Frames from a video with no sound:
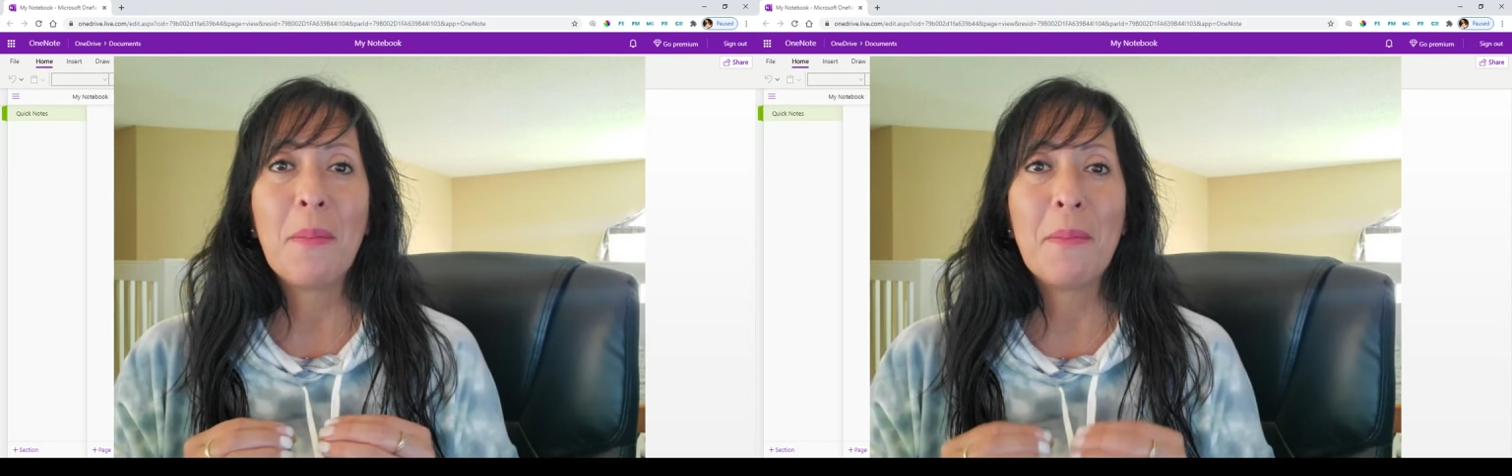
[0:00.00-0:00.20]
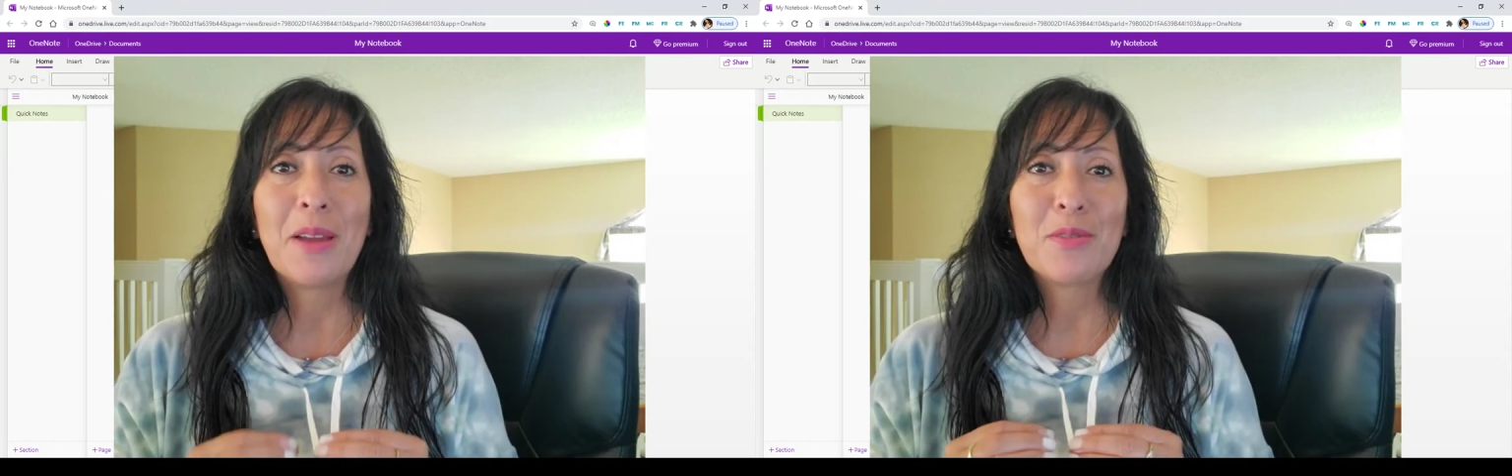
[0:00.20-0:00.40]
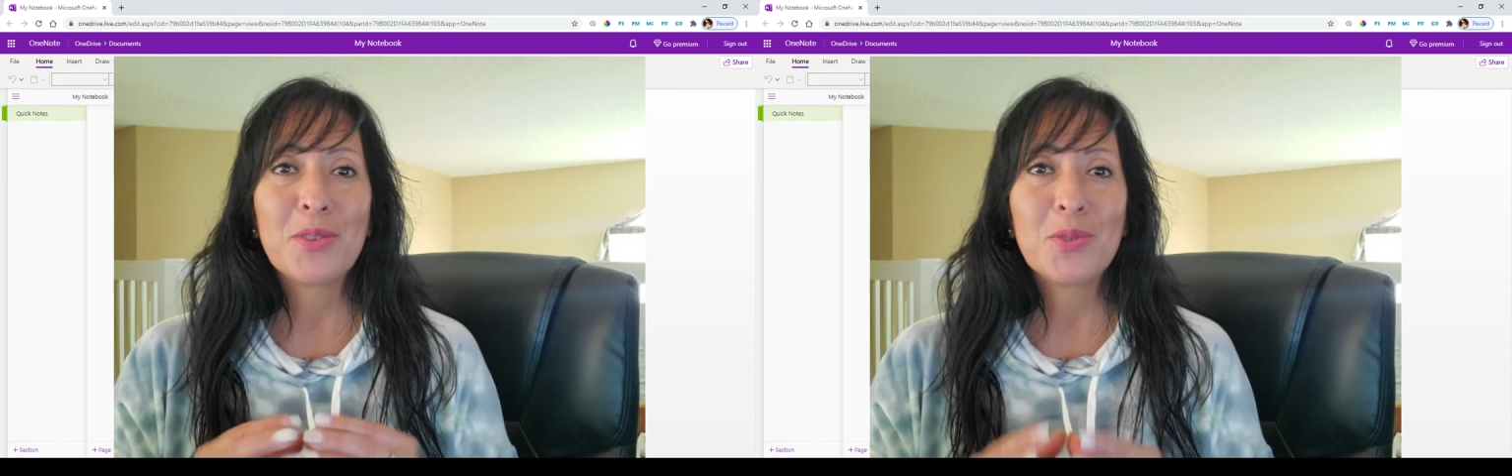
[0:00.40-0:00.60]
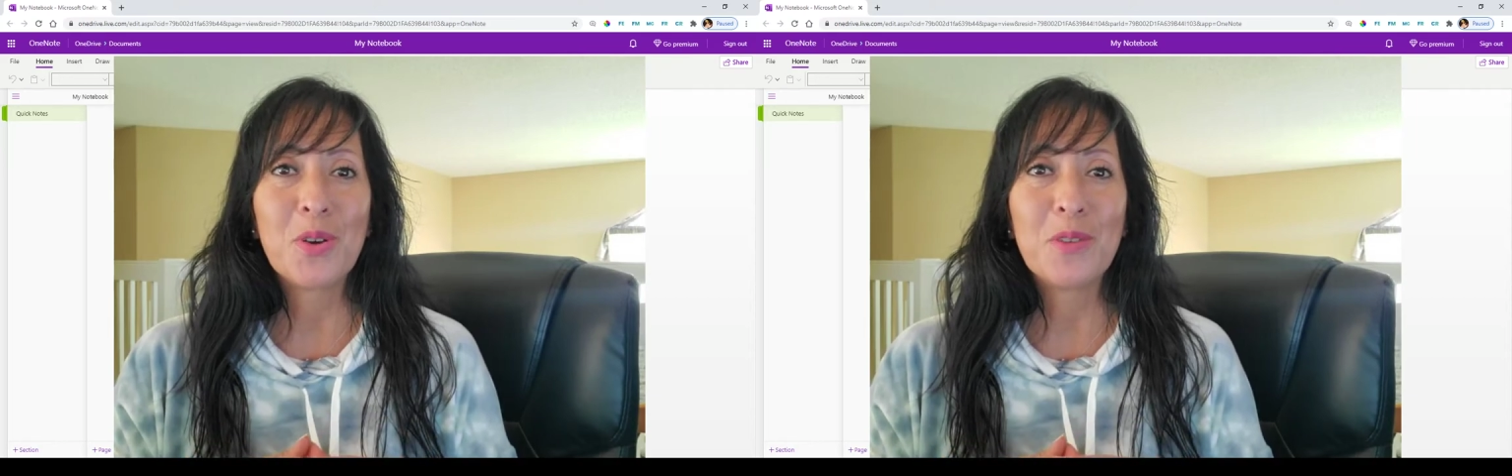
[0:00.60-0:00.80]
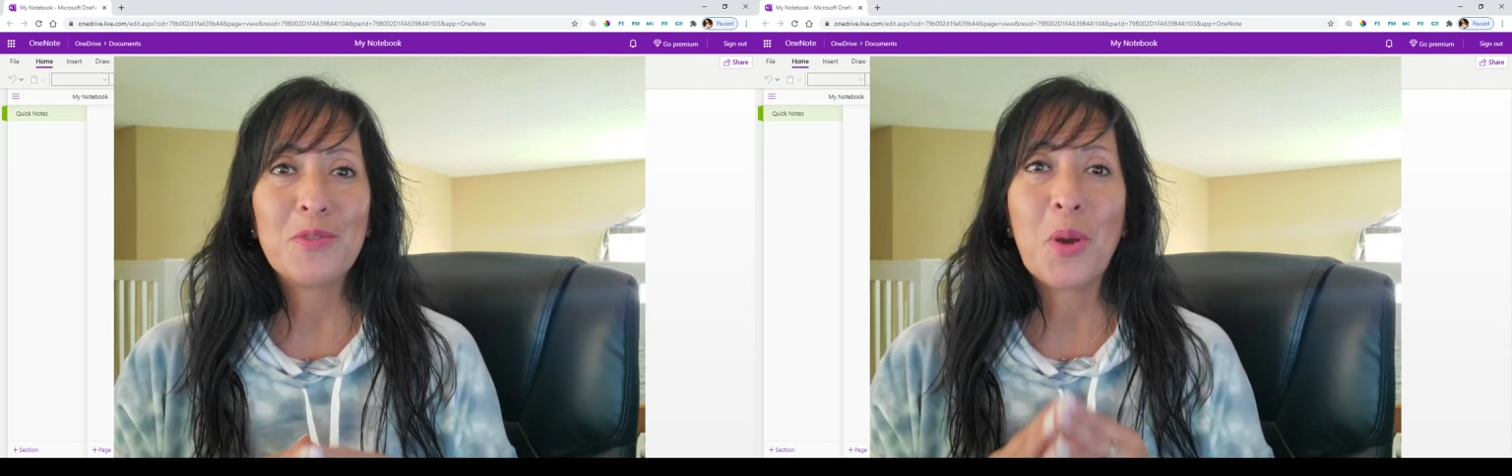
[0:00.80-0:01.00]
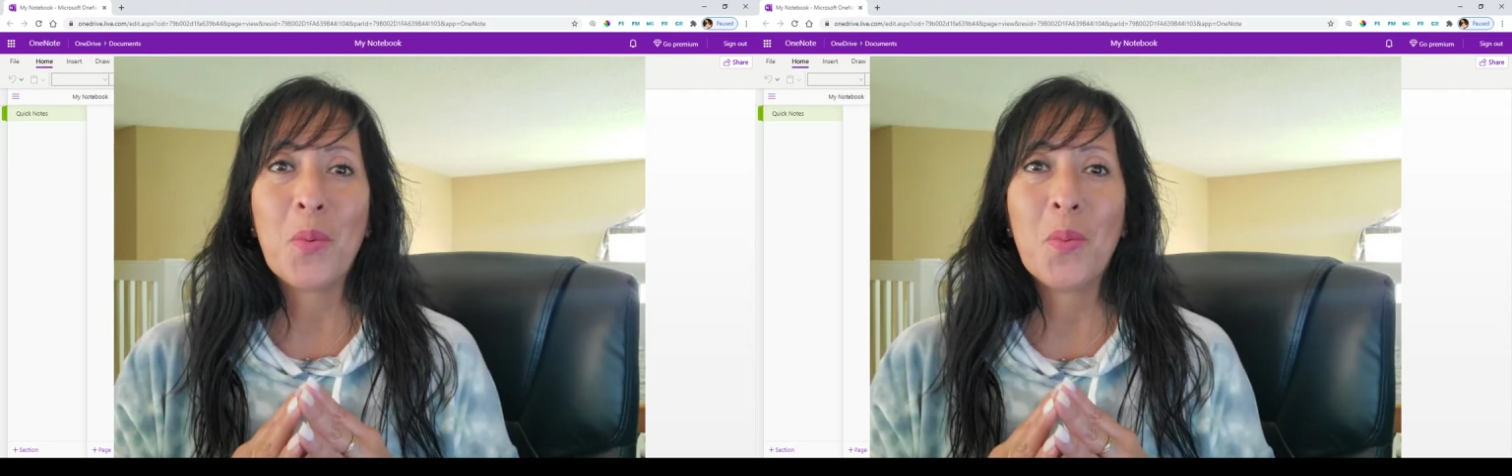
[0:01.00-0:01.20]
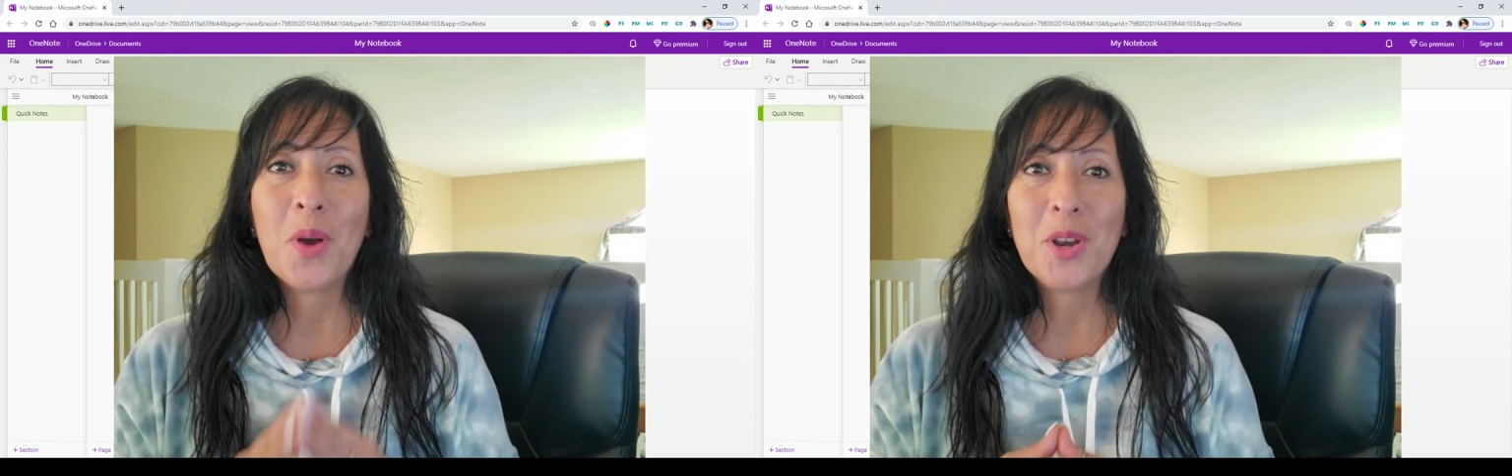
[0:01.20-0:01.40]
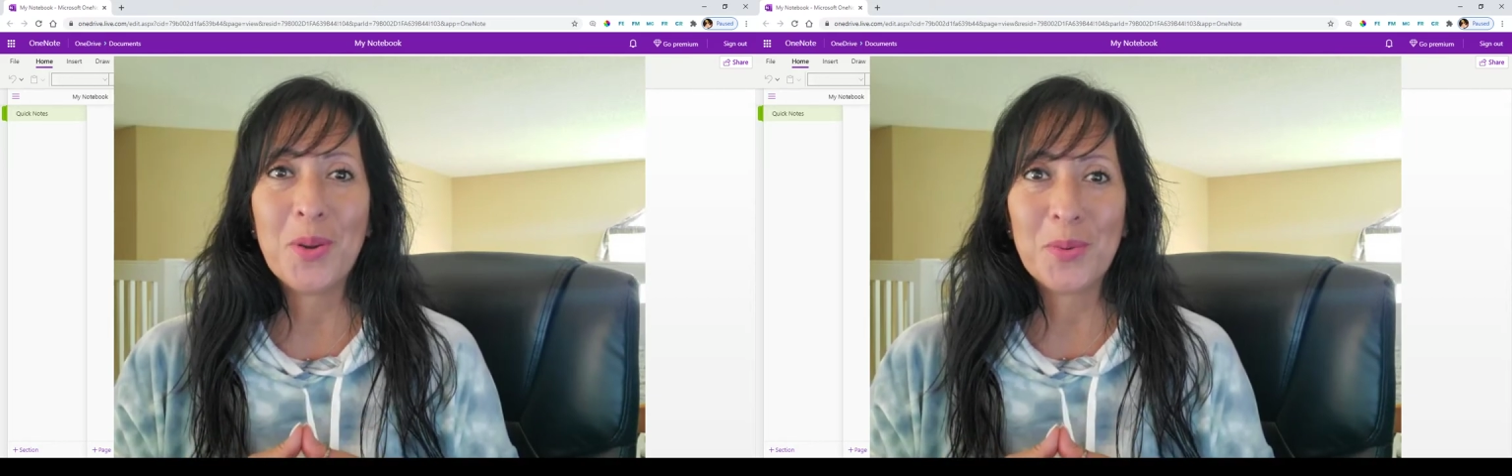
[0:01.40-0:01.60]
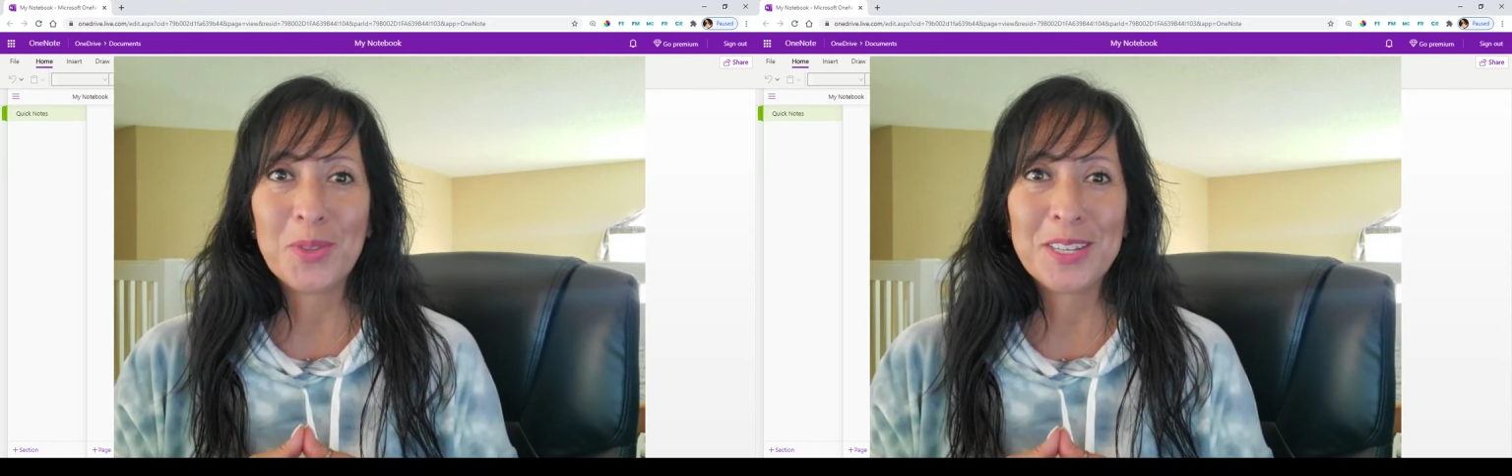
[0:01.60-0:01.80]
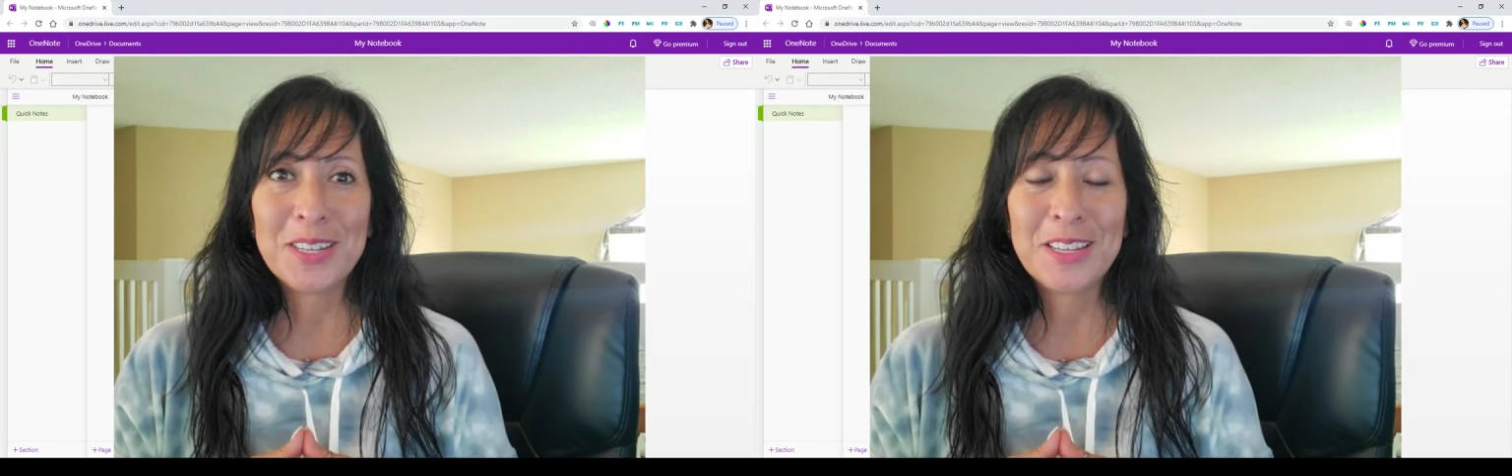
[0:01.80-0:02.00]
Microsoft
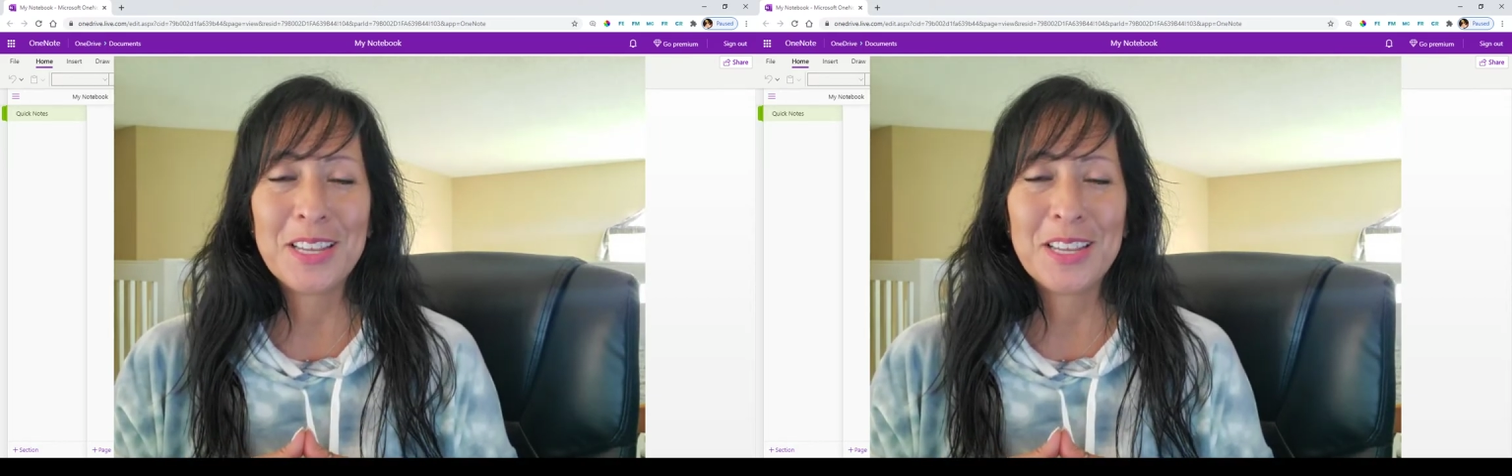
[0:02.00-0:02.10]
OneNote.